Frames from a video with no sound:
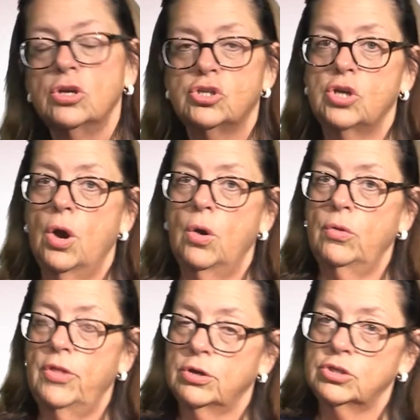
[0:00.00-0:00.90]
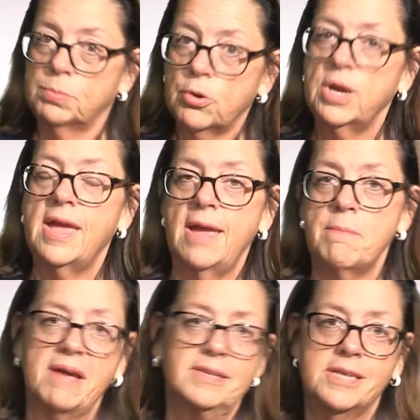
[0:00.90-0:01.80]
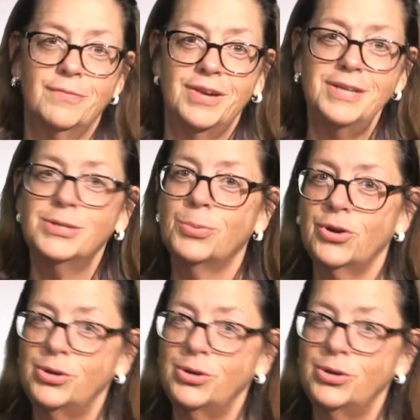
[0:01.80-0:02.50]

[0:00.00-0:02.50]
So there's pre-game activities where